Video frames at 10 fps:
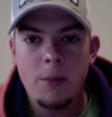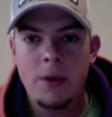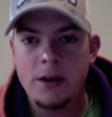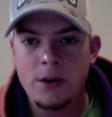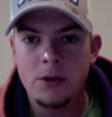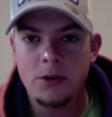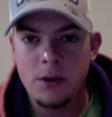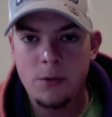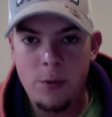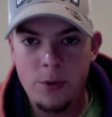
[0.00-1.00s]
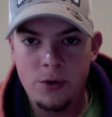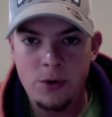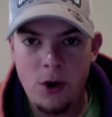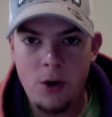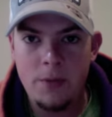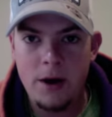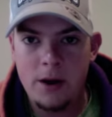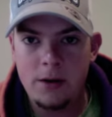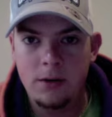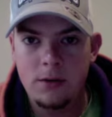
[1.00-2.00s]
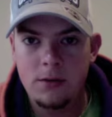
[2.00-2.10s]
But I talked to the woman who taught my